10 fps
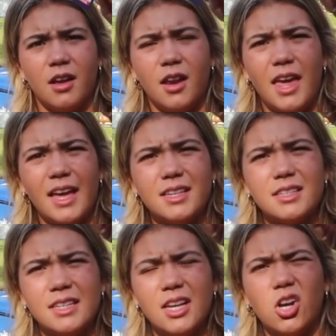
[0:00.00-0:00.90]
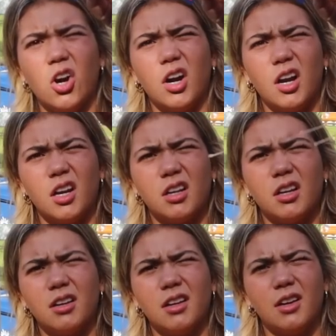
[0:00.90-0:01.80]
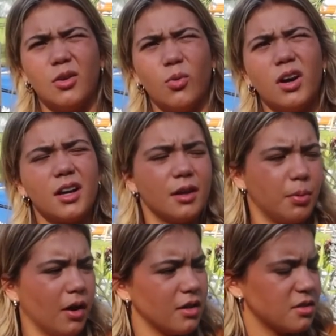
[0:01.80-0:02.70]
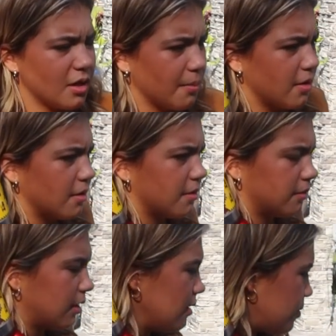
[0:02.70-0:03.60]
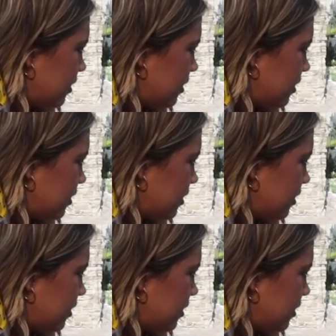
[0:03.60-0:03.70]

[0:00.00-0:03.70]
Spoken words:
An SD card. What could possibly... I'm gonna keep